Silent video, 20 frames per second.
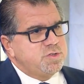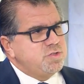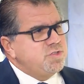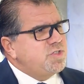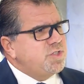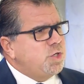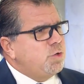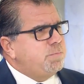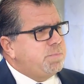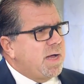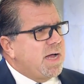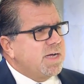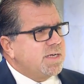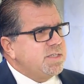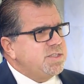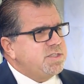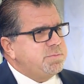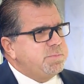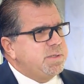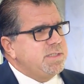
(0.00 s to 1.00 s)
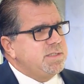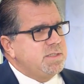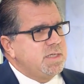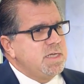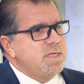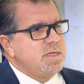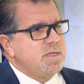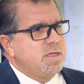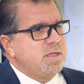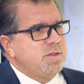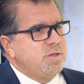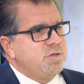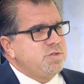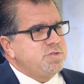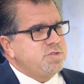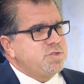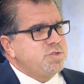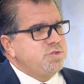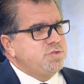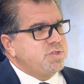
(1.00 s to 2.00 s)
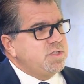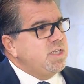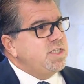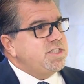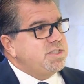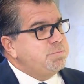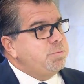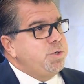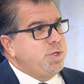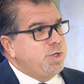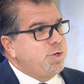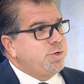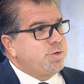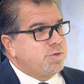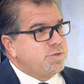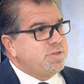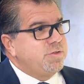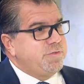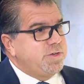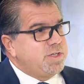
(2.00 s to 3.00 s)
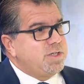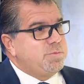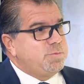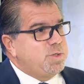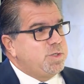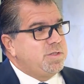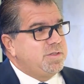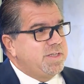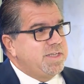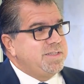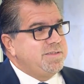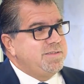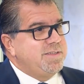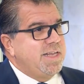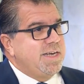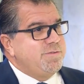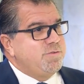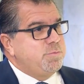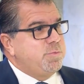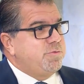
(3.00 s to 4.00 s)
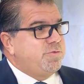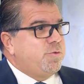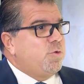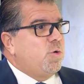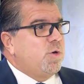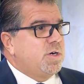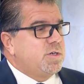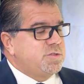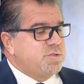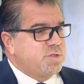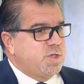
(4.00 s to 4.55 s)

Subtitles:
There's still pockets, but there's less pretty girls available than ever before.